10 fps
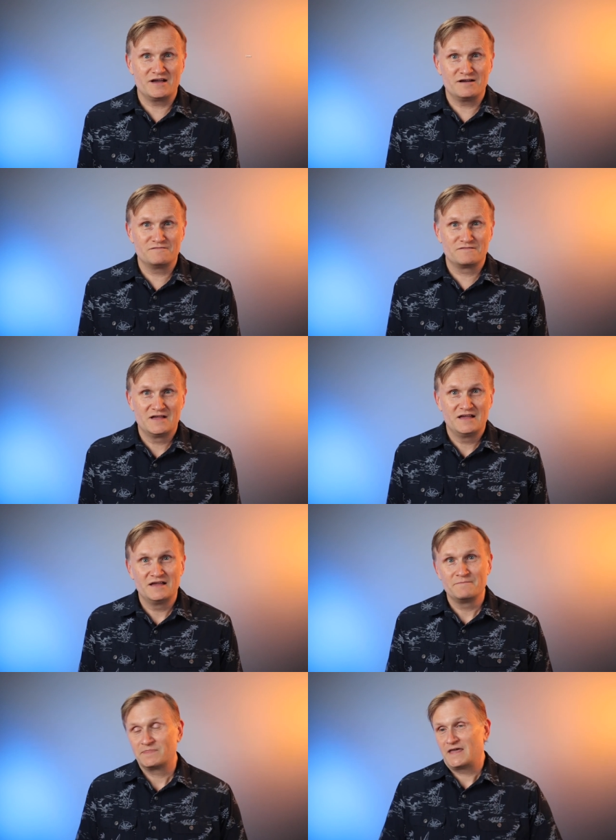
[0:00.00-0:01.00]
of
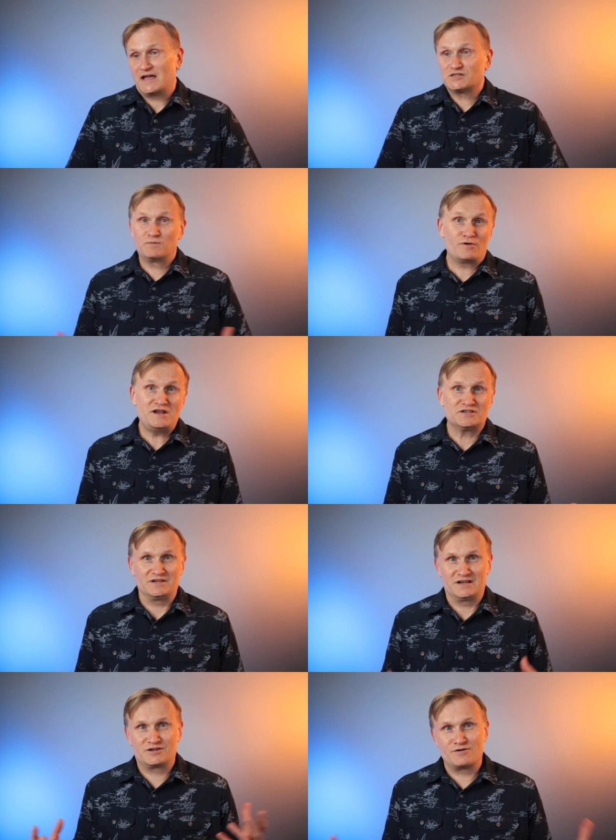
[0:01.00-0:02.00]

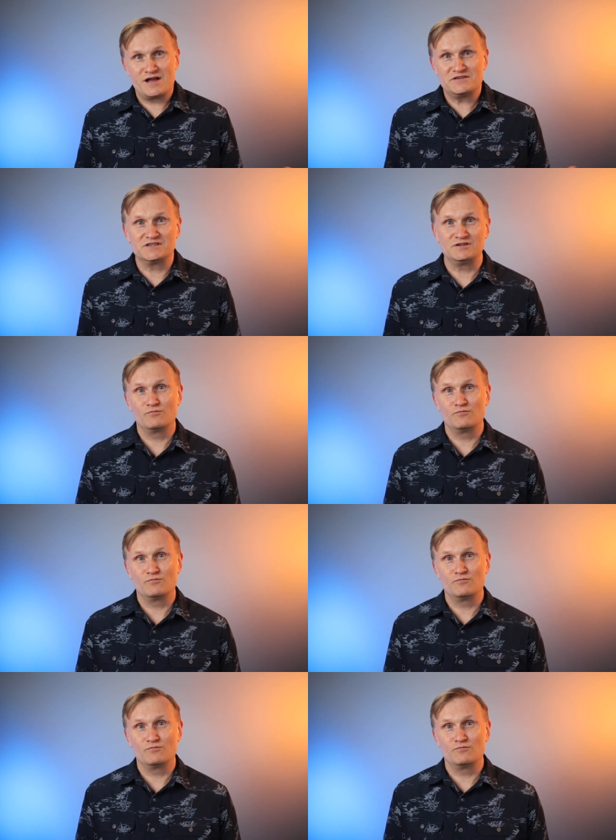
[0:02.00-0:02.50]
exploration and curiosity.